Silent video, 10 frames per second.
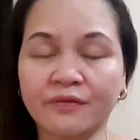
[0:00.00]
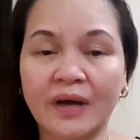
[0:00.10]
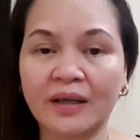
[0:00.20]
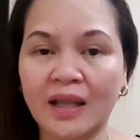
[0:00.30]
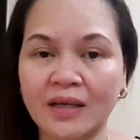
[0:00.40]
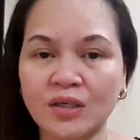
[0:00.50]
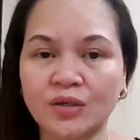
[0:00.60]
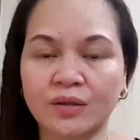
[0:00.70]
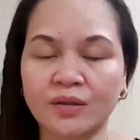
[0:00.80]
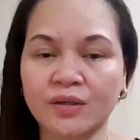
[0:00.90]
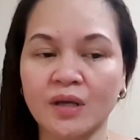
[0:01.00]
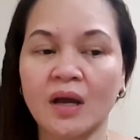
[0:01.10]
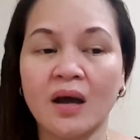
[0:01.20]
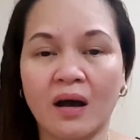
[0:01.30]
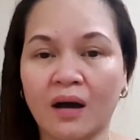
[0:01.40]
violations.
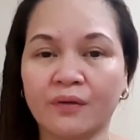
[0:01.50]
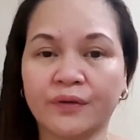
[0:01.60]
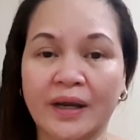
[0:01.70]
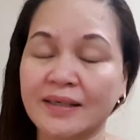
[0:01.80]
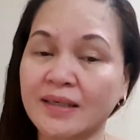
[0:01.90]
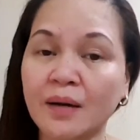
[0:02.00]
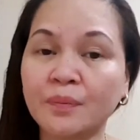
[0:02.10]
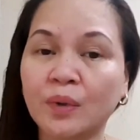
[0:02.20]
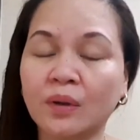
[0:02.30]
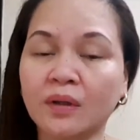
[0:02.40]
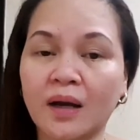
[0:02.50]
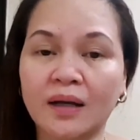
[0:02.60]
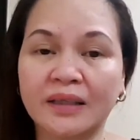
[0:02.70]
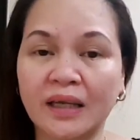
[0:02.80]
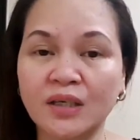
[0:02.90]
For example,
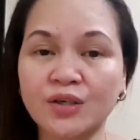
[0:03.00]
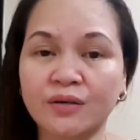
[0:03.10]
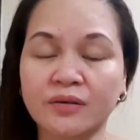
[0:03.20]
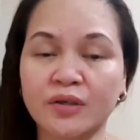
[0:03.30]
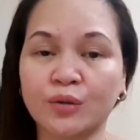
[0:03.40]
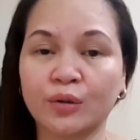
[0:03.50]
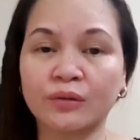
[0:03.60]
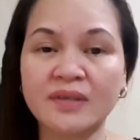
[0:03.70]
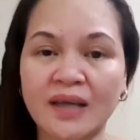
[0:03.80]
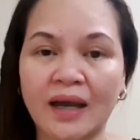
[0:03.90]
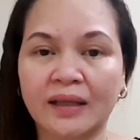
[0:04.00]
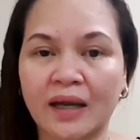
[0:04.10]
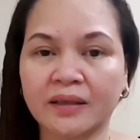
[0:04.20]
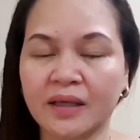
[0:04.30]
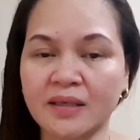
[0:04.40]
the engineers go to site
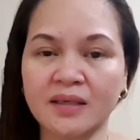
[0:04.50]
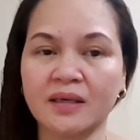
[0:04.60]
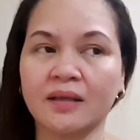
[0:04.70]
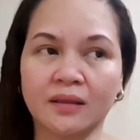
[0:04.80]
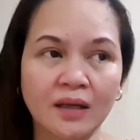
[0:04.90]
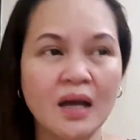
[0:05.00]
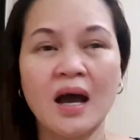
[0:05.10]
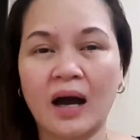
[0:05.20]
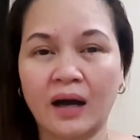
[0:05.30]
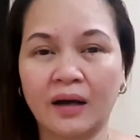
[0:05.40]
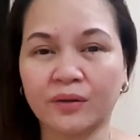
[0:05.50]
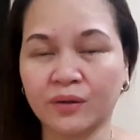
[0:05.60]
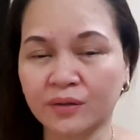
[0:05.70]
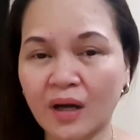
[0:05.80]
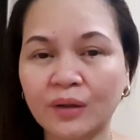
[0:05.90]
and they see that
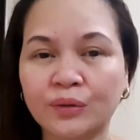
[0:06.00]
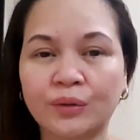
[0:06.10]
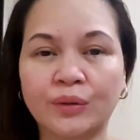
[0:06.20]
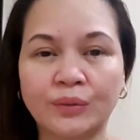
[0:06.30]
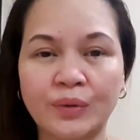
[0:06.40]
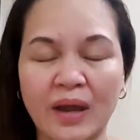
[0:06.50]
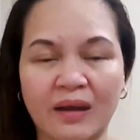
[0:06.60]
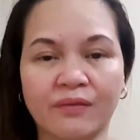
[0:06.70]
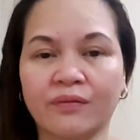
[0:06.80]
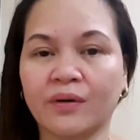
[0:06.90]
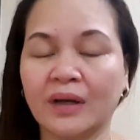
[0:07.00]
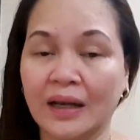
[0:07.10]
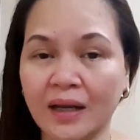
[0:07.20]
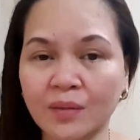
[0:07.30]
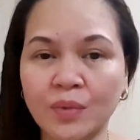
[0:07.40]
contractor, whoever
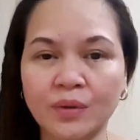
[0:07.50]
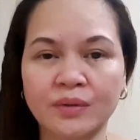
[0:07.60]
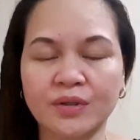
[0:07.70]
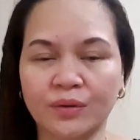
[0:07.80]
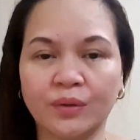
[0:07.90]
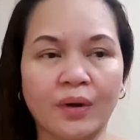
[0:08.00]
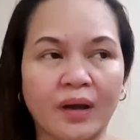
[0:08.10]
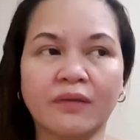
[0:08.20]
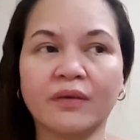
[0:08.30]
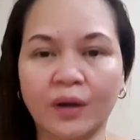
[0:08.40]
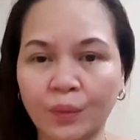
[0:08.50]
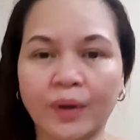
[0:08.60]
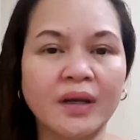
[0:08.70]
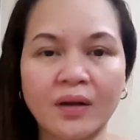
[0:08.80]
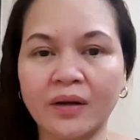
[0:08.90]
labor, or whoever are
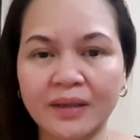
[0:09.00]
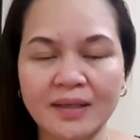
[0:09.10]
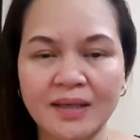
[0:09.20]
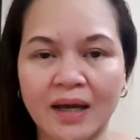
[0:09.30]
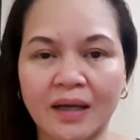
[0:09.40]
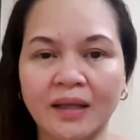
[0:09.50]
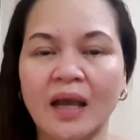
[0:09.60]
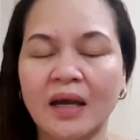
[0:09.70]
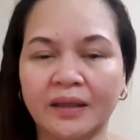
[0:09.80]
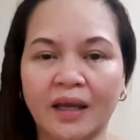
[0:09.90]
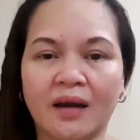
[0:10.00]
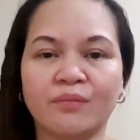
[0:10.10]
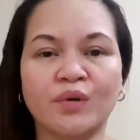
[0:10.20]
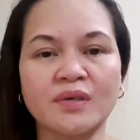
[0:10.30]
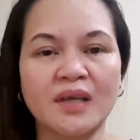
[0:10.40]
working on the site, they
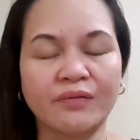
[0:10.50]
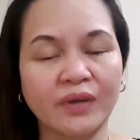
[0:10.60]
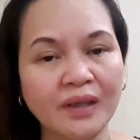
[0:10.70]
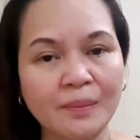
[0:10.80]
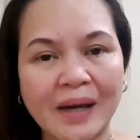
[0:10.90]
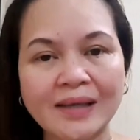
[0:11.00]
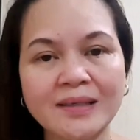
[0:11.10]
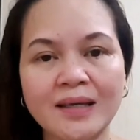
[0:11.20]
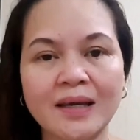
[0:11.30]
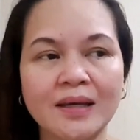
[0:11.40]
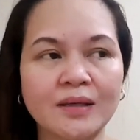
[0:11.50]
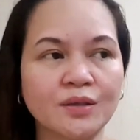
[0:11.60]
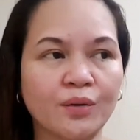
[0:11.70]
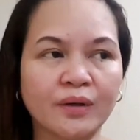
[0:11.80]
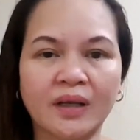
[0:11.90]
have no safety
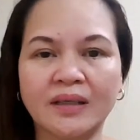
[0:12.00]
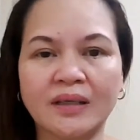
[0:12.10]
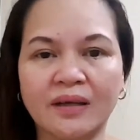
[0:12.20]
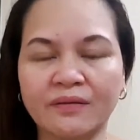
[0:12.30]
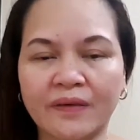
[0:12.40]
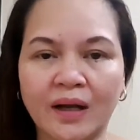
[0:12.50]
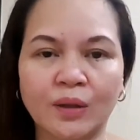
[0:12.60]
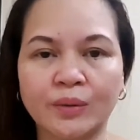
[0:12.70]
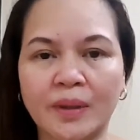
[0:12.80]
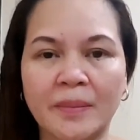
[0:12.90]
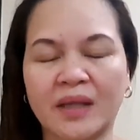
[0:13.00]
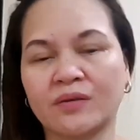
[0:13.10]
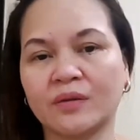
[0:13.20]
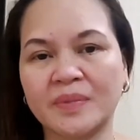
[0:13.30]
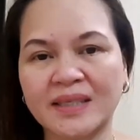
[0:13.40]
devices or they didn't follow the
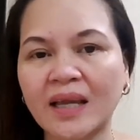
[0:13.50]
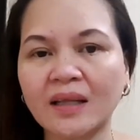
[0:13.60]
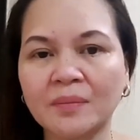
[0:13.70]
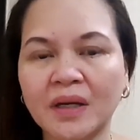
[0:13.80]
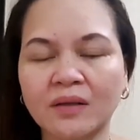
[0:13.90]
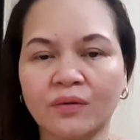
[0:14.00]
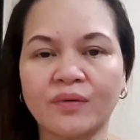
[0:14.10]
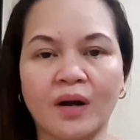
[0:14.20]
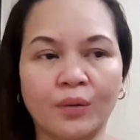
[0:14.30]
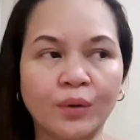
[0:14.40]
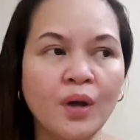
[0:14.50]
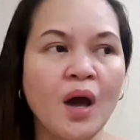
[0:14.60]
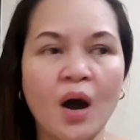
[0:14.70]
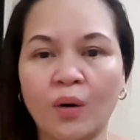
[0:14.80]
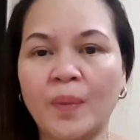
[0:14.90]
method of statement of
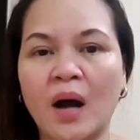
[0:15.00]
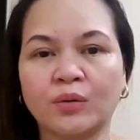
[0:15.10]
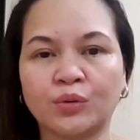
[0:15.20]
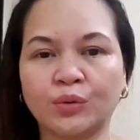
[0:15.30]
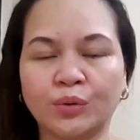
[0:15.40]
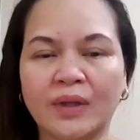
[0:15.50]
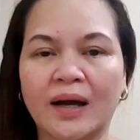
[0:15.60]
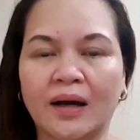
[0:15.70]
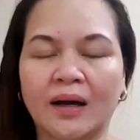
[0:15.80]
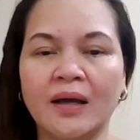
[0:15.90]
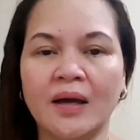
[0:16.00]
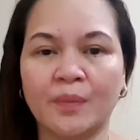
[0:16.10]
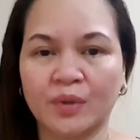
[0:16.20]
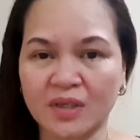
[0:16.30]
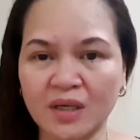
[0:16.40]
how to do the
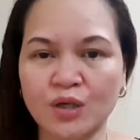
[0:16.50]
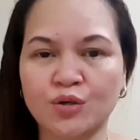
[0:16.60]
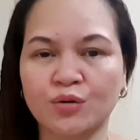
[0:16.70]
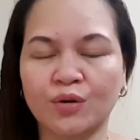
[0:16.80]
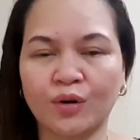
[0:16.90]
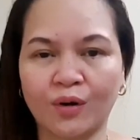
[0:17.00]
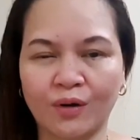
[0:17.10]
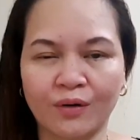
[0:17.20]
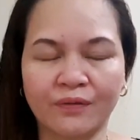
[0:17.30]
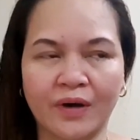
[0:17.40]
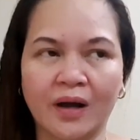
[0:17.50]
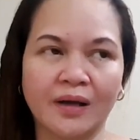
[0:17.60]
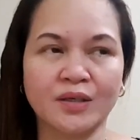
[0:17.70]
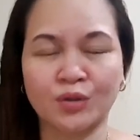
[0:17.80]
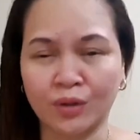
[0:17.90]
procedure of
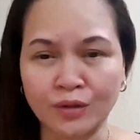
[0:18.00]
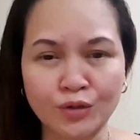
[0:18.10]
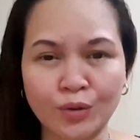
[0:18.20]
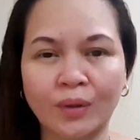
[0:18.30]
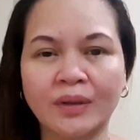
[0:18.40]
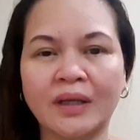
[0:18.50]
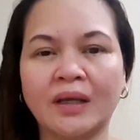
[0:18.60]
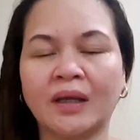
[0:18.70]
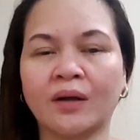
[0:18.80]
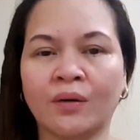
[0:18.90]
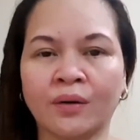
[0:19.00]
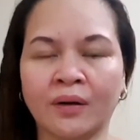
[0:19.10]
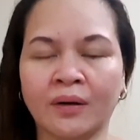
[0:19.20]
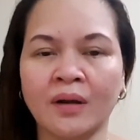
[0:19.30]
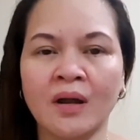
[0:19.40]
installing
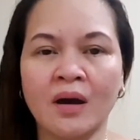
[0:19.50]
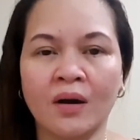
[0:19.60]
or